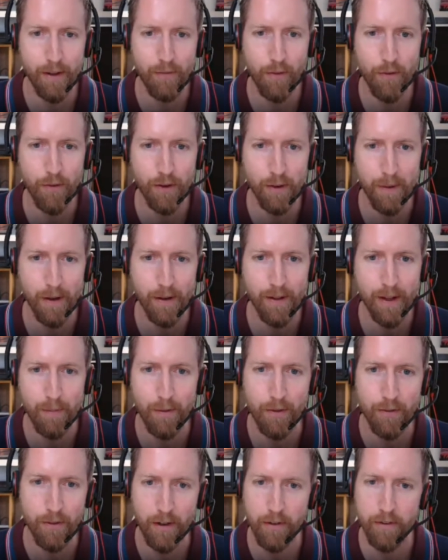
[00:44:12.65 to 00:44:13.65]
If we're talking about
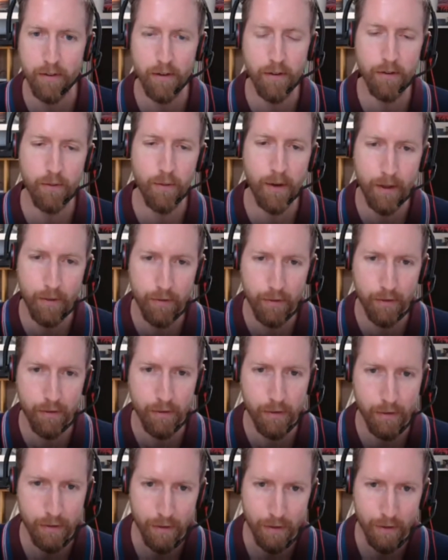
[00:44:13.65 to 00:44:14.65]
climate change, earthquakes
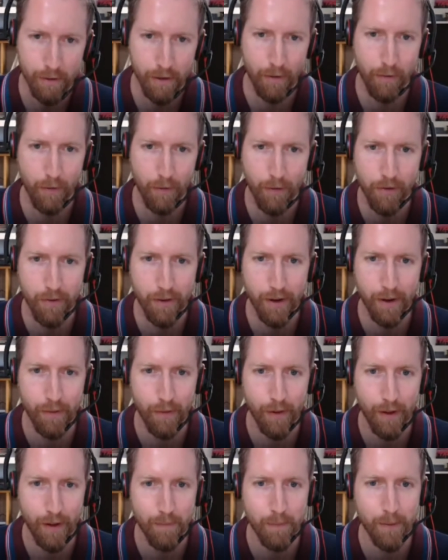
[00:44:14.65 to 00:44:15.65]
are off on the side
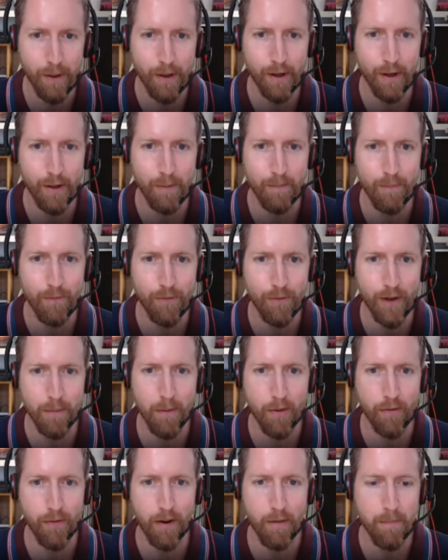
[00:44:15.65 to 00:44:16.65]
there, but for
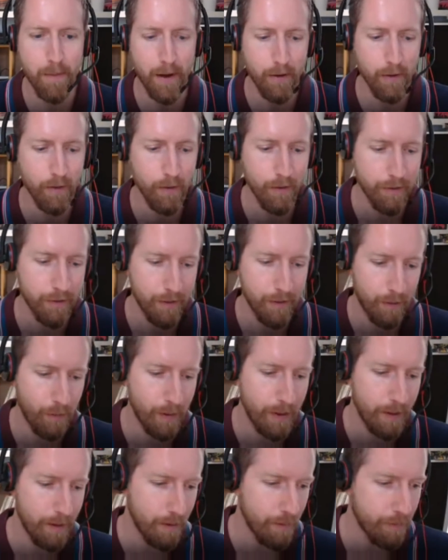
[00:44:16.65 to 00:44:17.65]
atmospheric perils,
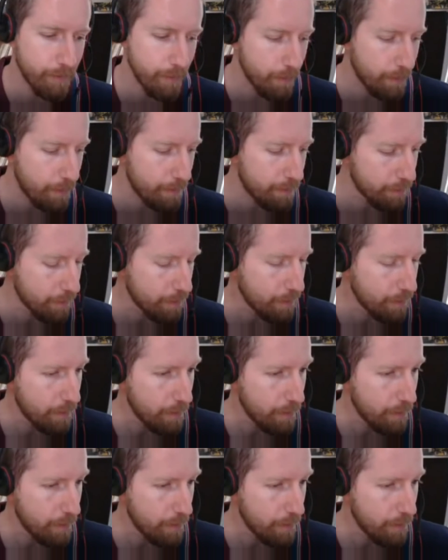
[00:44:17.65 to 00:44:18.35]
wind, flood,